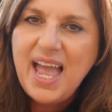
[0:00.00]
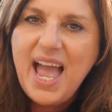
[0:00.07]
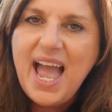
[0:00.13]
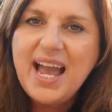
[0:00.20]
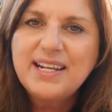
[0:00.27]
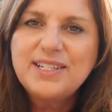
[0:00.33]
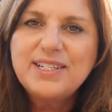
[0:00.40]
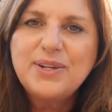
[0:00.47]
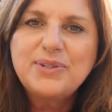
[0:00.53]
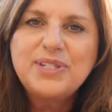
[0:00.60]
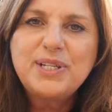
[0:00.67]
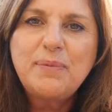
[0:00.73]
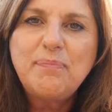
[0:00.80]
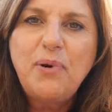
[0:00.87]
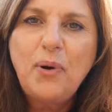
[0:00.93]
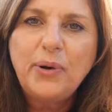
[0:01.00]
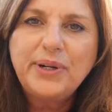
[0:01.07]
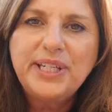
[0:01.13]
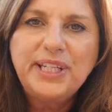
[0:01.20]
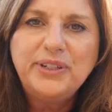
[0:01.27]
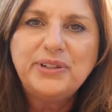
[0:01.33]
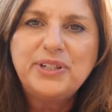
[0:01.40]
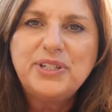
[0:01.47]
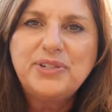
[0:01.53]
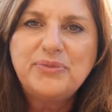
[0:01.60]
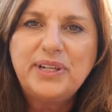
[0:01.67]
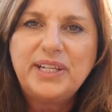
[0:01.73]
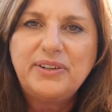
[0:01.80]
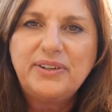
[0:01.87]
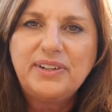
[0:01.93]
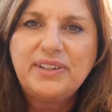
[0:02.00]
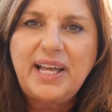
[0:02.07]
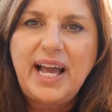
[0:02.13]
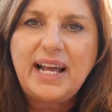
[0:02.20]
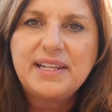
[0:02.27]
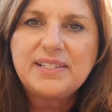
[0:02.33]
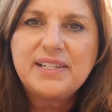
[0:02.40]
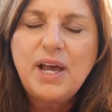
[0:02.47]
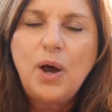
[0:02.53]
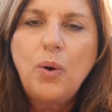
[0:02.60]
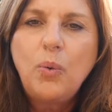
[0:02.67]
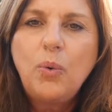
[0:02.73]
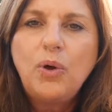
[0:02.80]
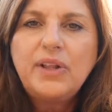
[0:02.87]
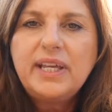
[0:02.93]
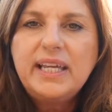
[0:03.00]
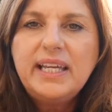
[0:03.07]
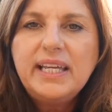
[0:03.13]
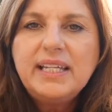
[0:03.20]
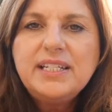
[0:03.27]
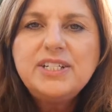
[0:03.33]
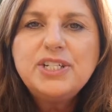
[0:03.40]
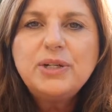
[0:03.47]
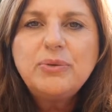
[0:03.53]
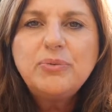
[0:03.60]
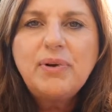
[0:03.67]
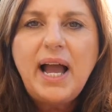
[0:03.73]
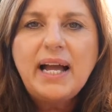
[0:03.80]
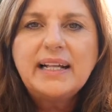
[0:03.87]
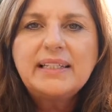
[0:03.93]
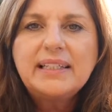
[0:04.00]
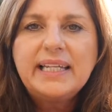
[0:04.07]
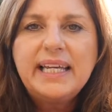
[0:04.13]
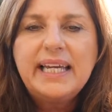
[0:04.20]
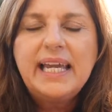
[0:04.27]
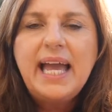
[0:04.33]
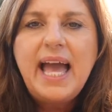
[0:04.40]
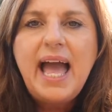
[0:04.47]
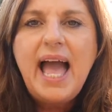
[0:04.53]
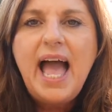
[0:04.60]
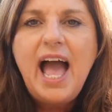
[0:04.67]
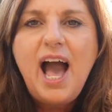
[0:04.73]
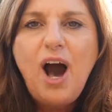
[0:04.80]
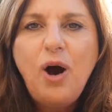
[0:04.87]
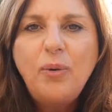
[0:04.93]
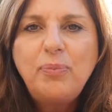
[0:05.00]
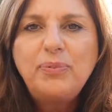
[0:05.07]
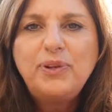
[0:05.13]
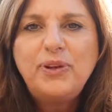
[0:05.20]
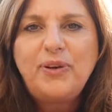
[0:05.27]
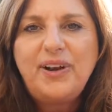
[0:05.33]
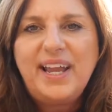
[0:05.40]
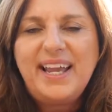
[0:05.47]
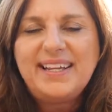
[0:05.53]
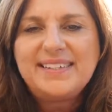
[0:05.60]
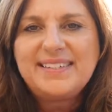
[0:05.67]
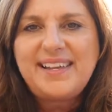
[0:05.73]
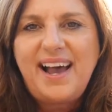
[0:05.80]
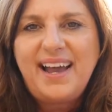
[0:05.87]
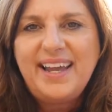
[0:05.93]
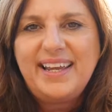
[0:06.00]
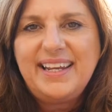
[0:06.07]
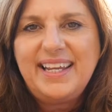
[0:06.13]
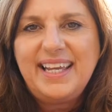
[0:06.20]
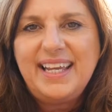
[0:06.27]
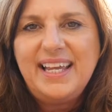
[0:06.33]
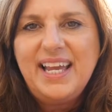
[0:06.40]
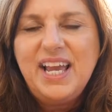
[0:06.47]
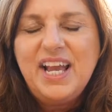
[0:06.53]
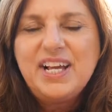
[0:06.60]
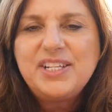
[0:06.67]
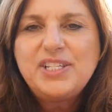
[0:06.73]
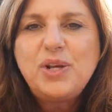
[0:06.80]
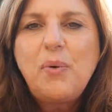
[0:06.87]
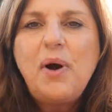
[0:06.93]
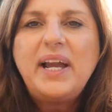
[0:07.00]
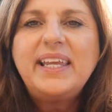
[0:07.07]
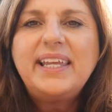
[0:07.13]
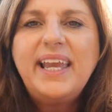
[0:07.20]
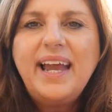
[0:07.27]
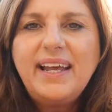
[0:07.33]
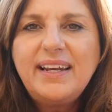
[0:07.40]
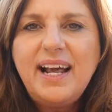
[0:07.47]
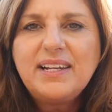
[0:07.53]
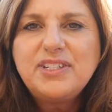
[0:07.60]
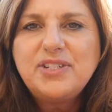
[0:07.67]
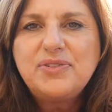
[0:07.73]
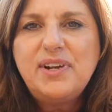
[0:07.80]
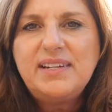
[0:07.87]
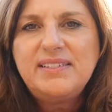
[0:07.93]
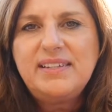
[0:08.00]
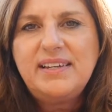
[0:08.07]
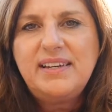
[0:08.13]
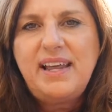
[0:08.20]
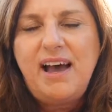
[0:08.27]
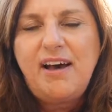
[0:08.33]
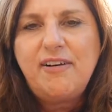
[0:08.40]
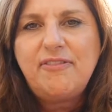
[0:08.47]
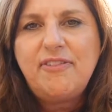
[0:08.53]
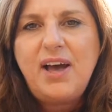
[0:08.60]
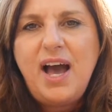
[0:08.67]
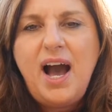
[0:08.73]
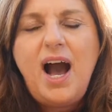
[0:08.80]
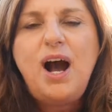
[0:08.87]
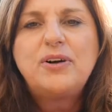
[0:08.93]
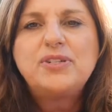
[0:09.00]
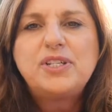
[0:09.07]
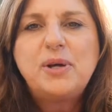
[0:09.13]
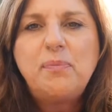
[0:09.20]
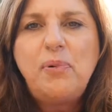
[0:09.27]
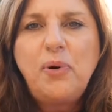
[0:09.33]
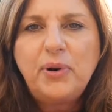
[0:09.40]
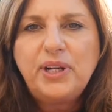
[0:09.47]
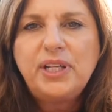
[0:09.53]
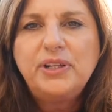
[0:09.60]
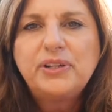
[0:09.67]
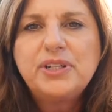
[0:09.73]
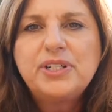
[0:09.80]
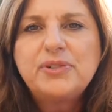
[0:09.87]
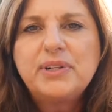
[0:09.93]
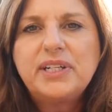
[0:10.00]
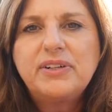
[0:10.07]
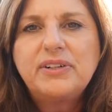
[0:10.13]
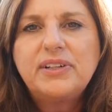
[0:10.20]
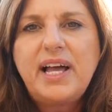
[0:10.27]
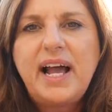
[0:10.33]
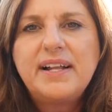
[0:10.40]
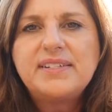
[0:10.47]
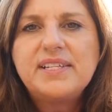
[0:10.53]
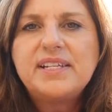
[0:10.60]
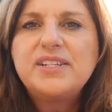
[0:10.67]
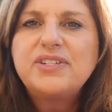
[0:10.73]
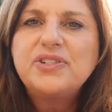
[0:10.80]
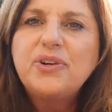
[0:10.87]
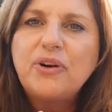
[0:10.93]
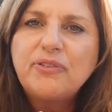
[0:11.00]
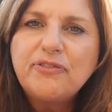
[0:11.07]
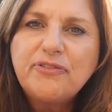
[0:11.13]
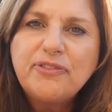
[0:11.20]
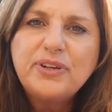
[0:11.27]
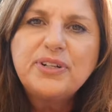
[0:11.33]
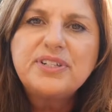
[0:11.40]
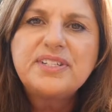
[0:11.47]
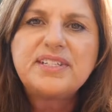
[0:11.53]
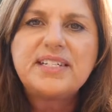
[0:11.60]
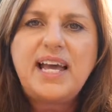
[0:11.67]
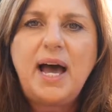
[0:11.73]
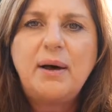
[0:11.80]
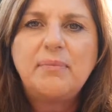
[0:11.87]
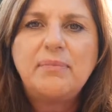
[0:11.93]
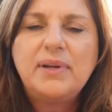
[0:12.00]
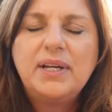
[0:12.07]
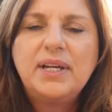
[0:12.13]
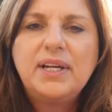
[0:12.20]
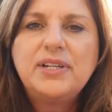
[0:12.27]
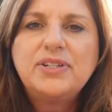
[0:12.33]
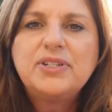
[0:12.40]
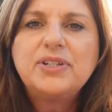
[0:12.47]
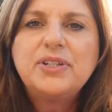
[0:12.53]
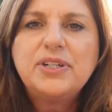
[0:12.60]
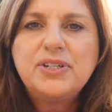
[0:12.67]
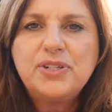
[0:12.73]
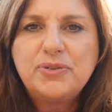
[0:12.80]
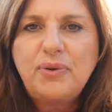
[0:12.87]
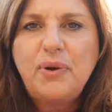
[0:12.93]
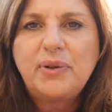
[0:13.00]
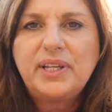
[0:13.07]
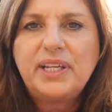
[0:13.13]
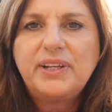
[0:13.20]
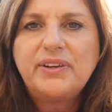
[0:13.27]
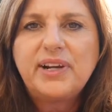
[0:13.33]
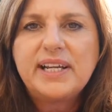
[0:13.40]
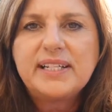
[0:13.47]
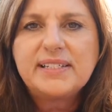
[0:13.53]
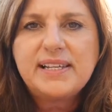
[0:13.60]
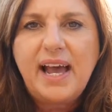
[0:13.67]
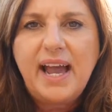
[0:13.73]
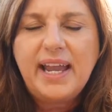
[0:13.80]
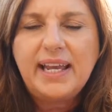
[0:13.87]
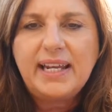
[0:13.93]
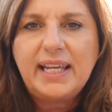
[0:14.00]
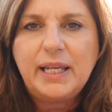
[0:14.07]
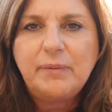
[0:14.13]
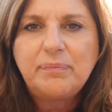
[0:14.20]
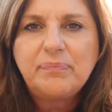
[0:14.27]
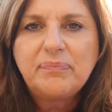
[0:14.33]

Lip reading: And so supporting your adrenal glands will indirectly help your anxiety. So I cannot stress enough how supporting your adrenal glands is your first step to controlling your anxiety.